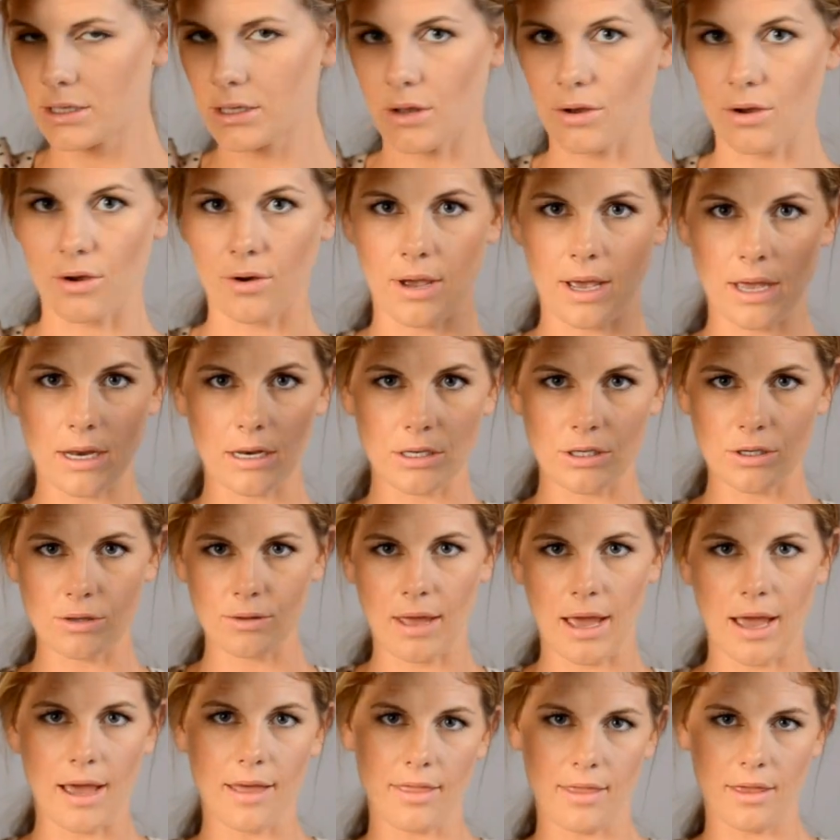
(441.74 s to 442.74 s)
So I'll go ahead and do
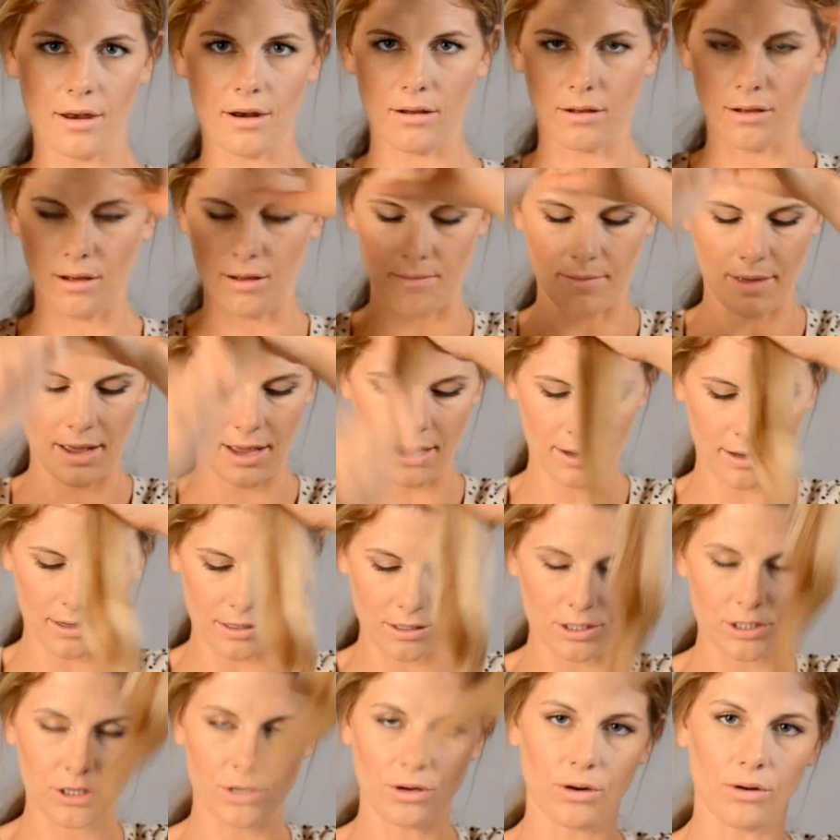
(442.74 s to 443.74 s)
that, and then I'll come back
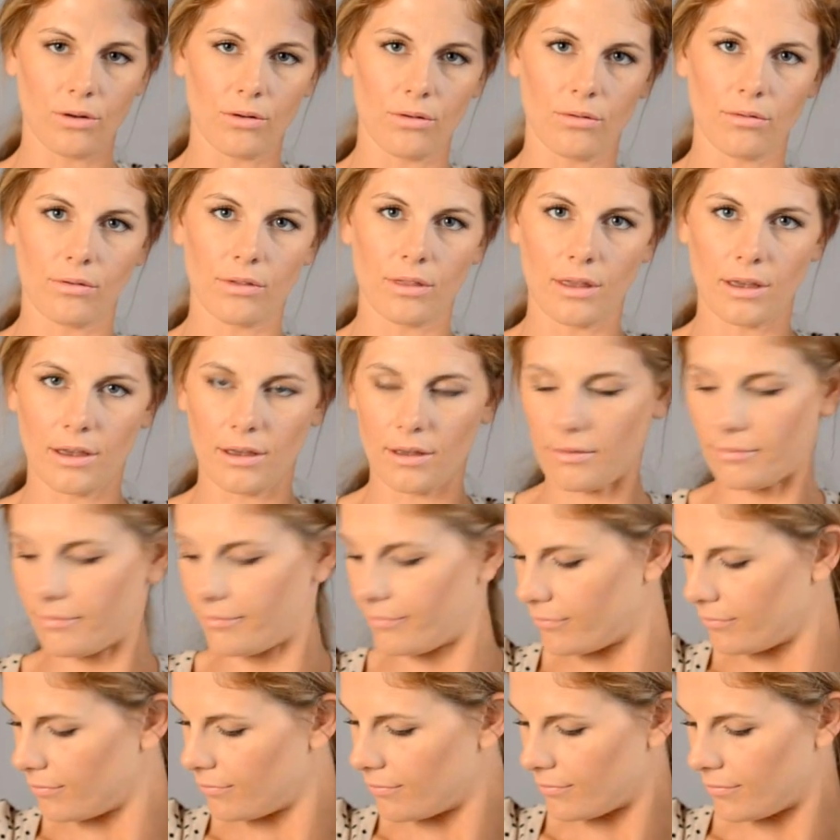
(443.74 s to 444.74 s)
and show you the
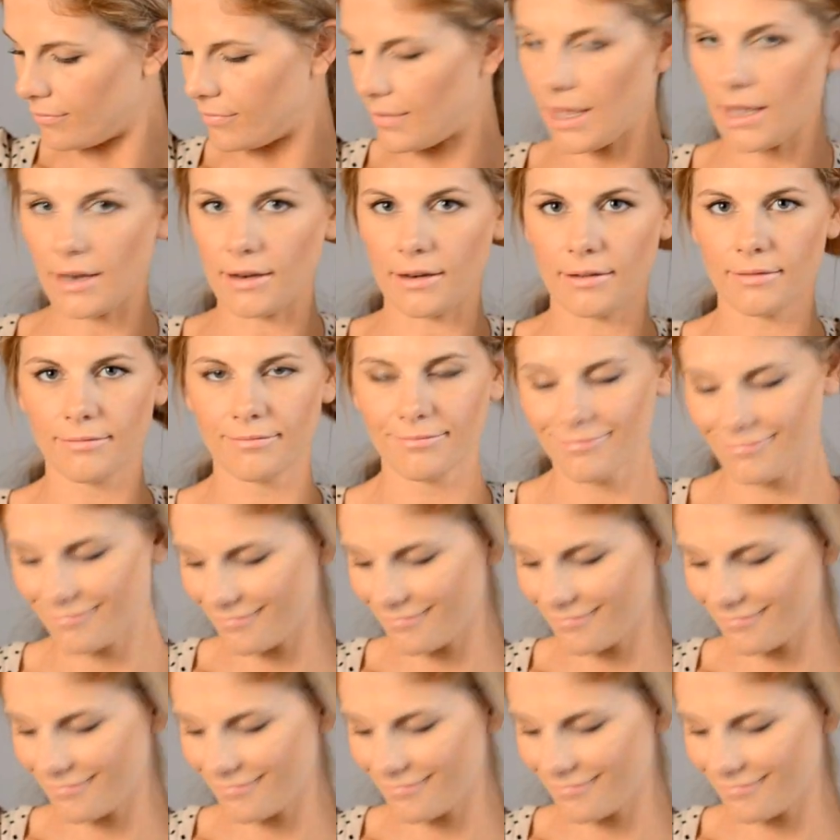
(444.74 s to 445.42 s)
end.